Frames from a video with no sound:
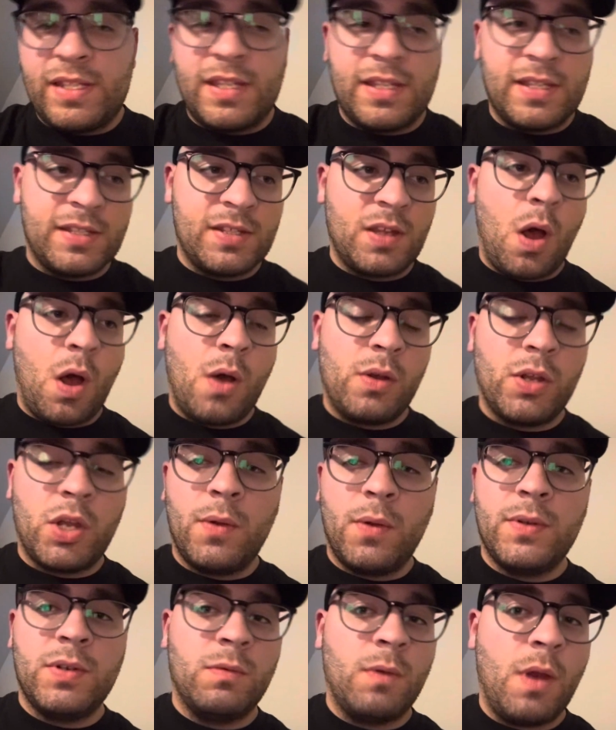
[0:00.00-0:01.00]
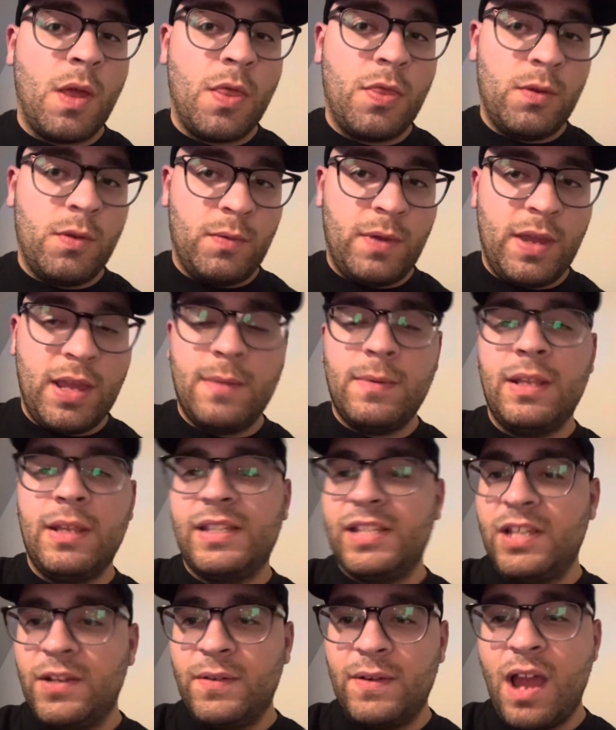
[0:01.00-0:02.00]
This is all going to run through him. Nick
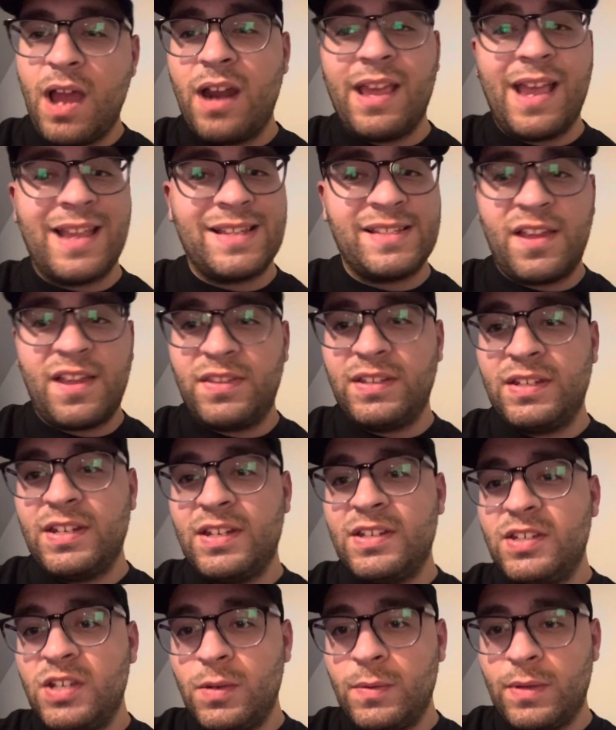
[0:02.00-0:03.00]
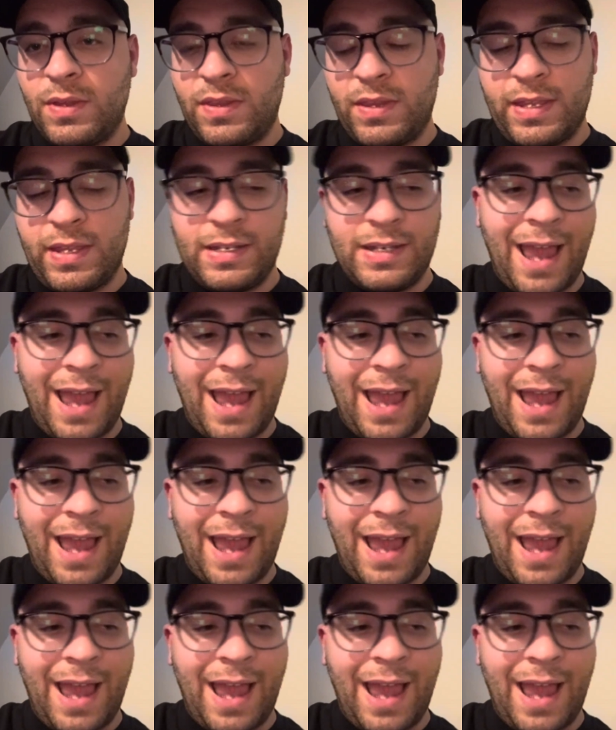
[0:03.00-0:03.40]
Sirianni has nothing to do with it.